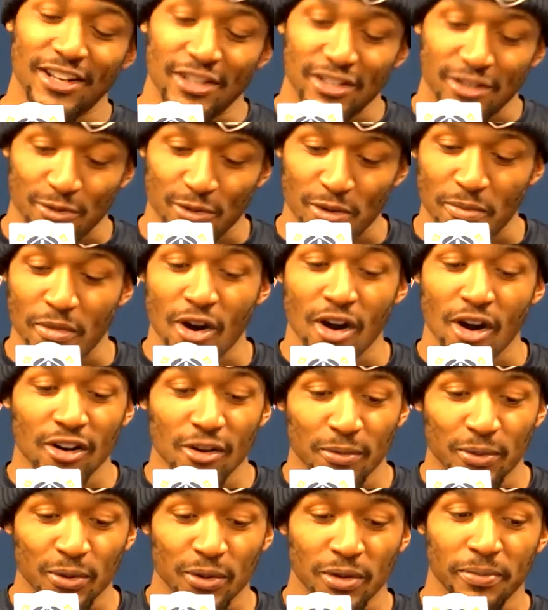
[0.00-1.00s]

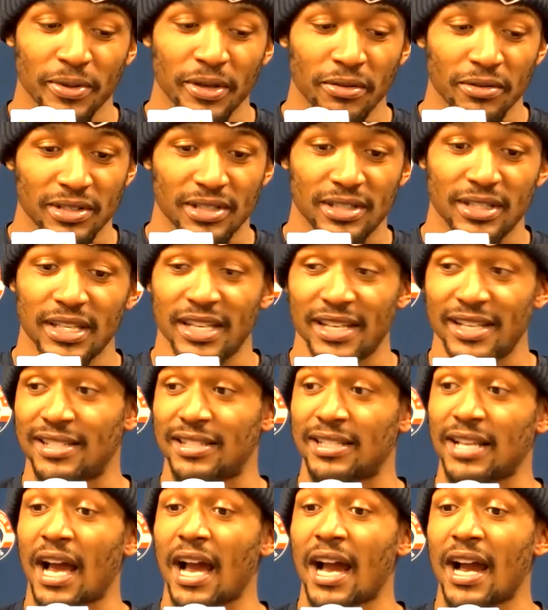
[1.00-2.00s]
remarkable to be able to see his
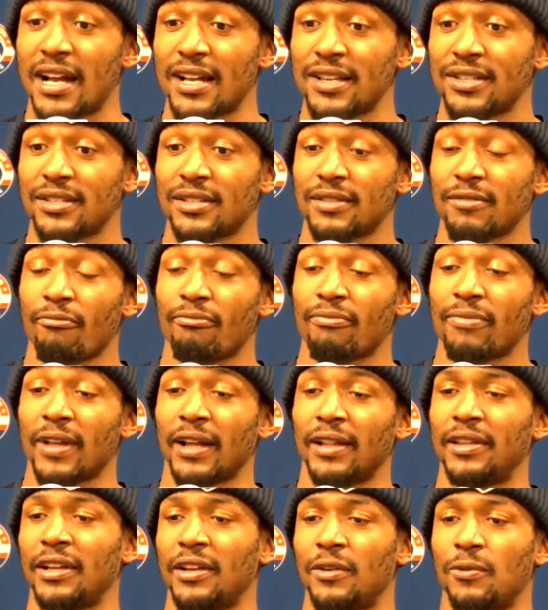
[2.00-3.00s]
size and
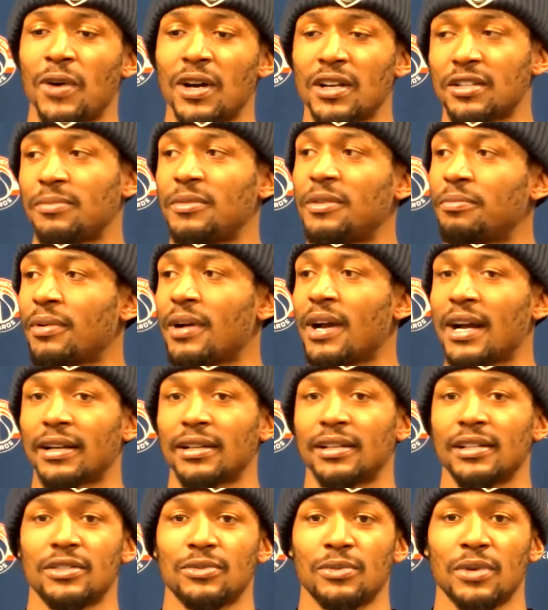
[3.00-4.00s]
then watch him in
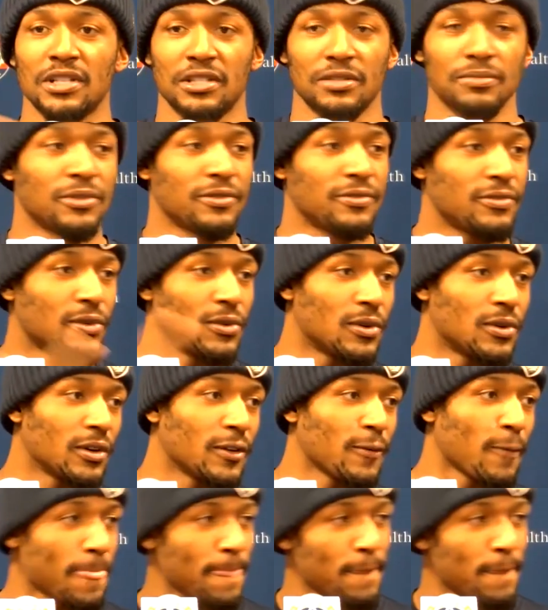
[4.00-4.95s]
practice, watch him before,